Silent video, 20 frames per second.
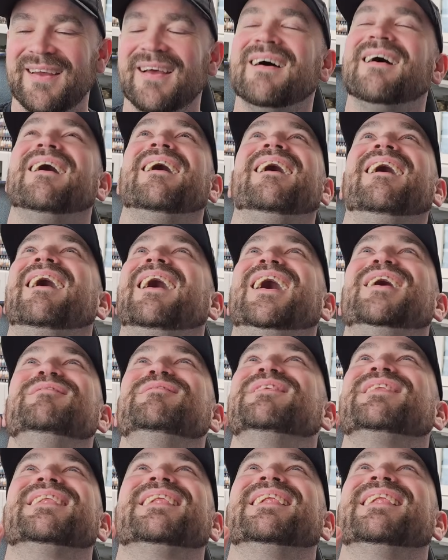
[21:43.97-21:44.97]
Oh,
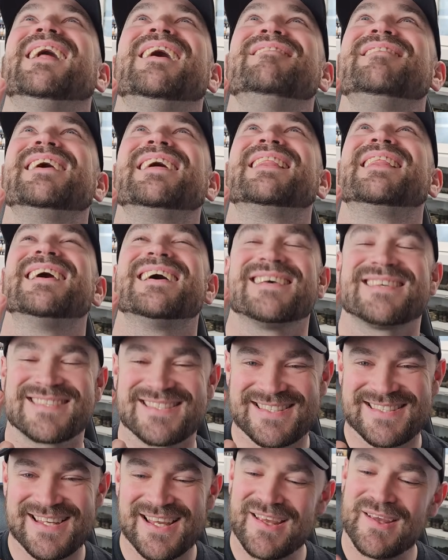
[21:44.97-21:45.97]
I'm loving
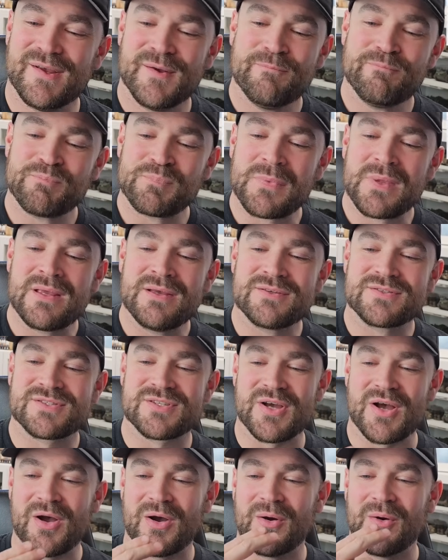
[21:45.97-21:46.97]
this.
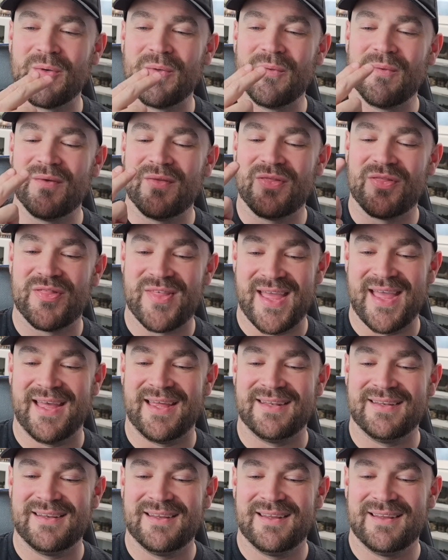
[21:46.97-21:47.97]
So
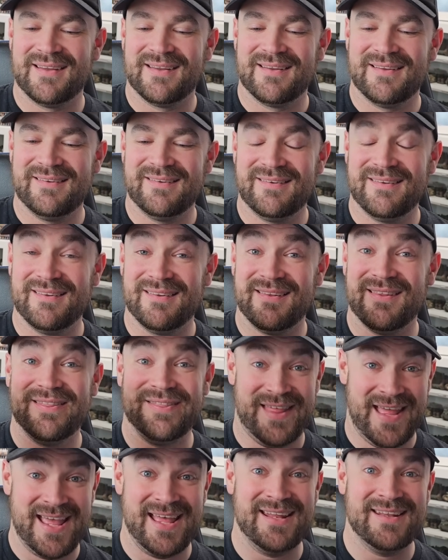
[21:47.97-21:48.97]
then
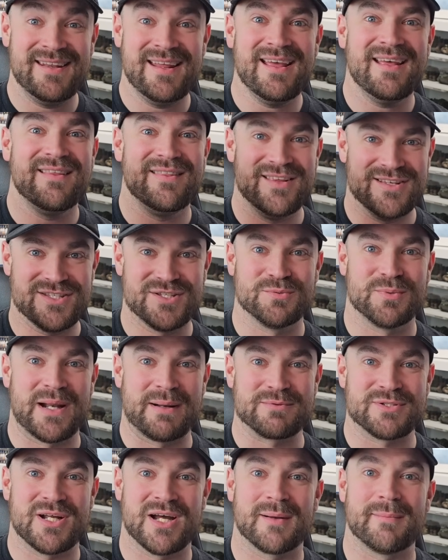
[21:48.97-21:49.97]
this is what I
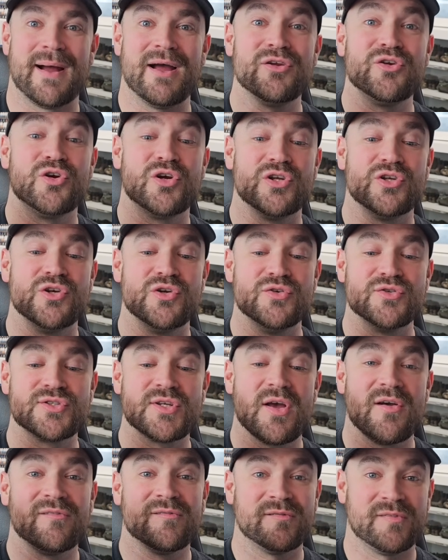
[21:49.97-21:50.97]
was talking about. You could use
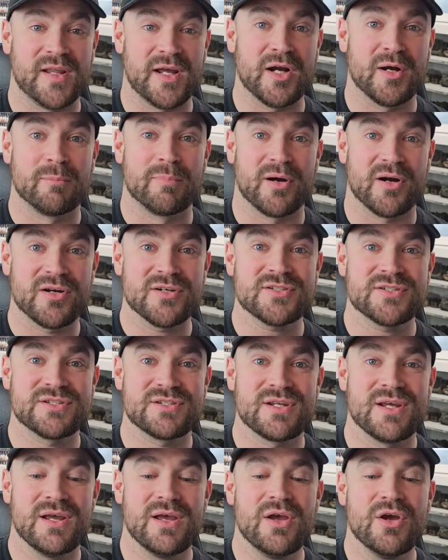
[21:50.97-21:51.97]
Flare
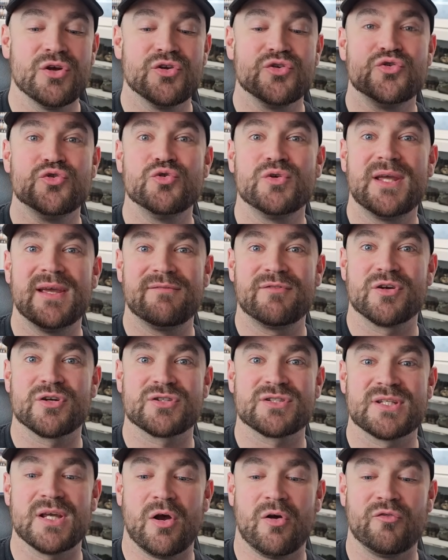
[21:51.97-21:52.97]
Burst to give
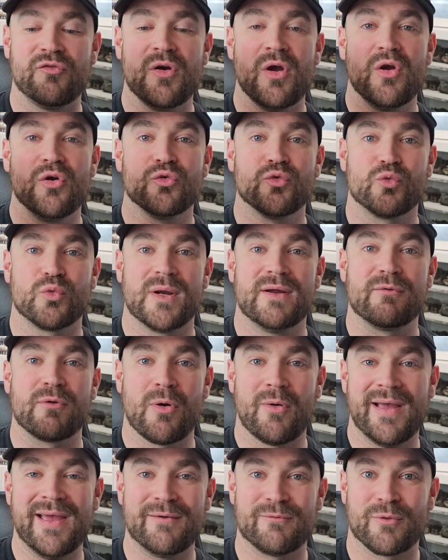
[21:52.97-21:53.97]
yourself
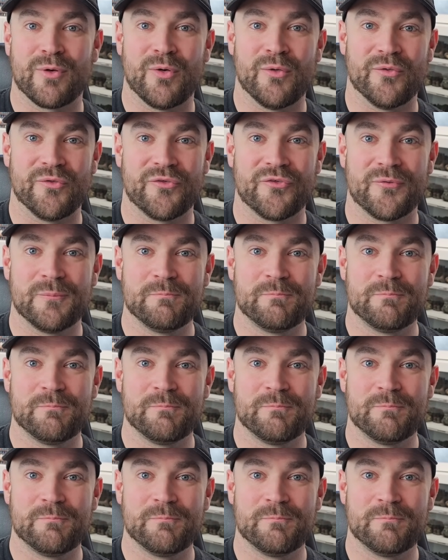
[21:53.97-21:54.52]
reroll hit rolls.